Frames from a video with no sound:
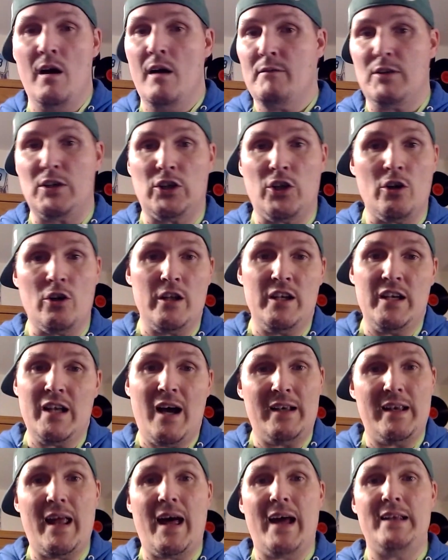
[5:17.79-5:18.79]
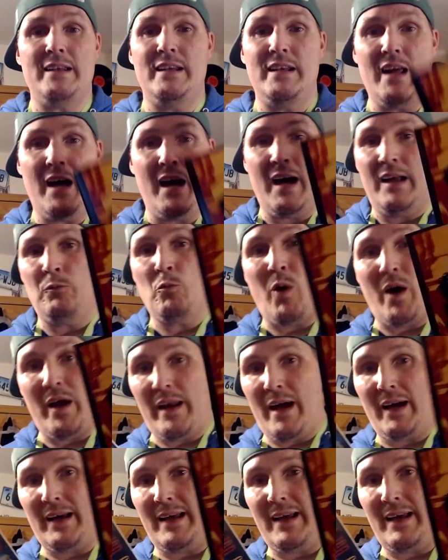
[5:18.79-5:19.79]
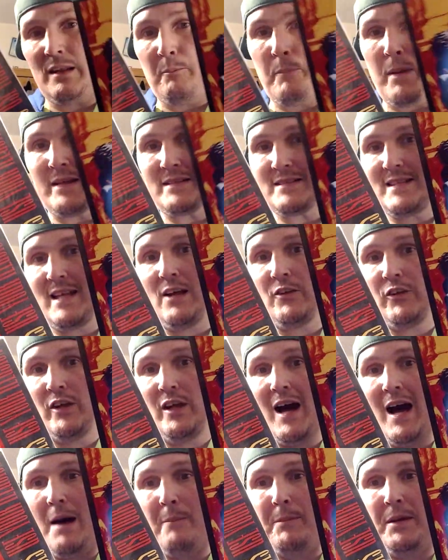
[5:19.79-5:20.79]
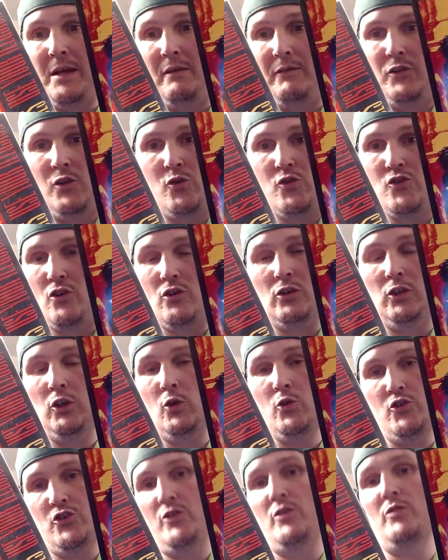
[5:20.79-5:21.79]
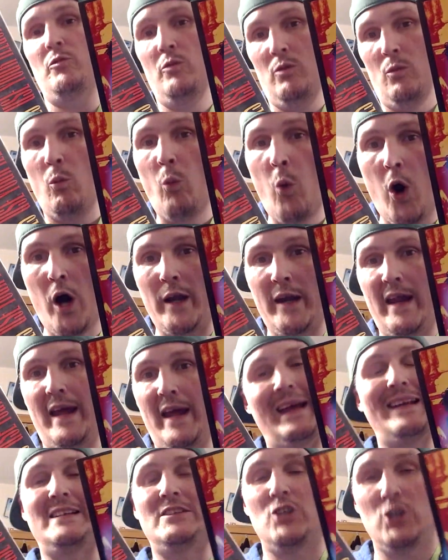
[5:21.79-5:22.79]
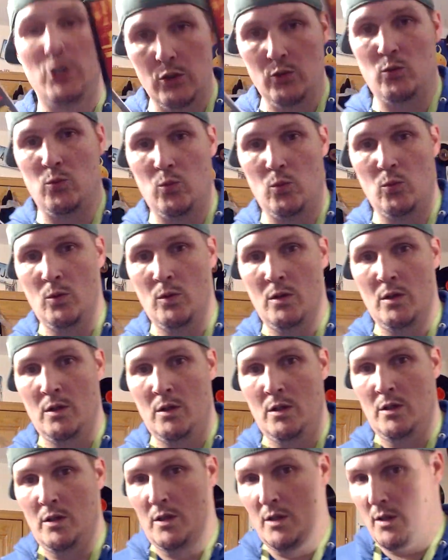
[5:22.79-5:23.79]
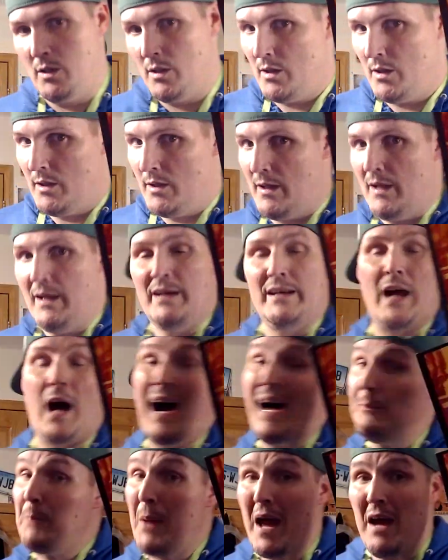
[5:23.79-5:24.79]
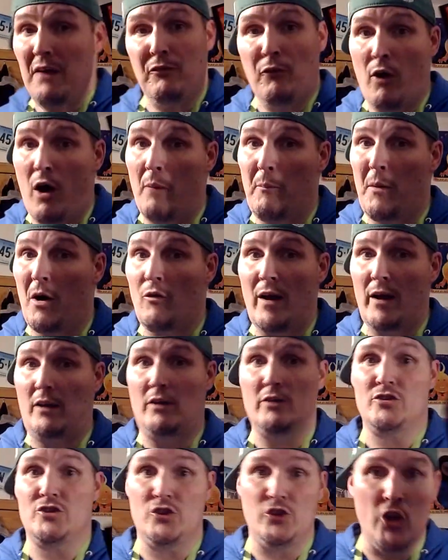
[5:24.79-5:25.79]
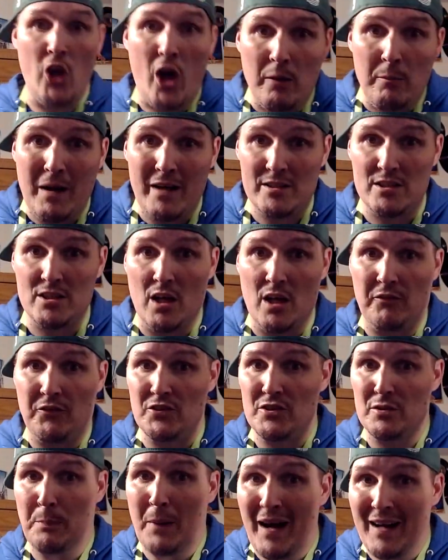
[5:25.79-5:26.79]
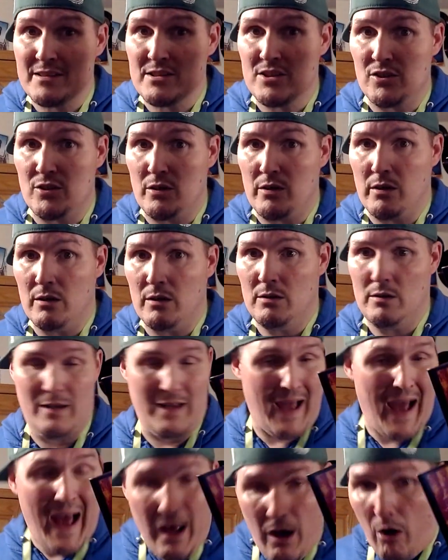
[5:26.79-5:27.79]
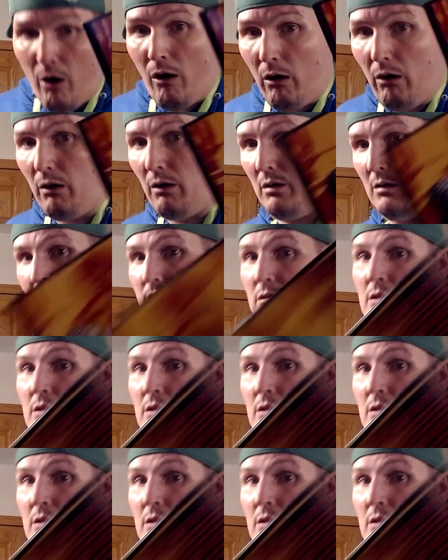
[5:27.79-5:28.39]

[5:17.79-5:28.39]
For $39.99, why not get the best sounding copy of Use Your Illusion 1 and 2? Now, I pay for all my records. None of my stuff is sponsored at all.